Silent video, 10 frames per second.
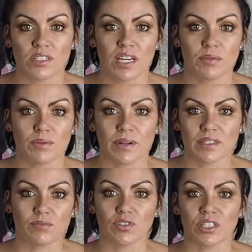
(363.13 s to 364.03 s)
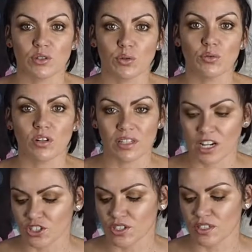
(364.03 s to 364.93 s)
stamps make some really cool
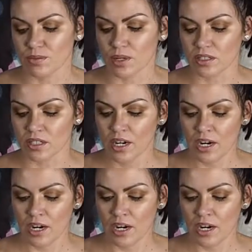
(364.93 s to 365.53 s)
collages as well.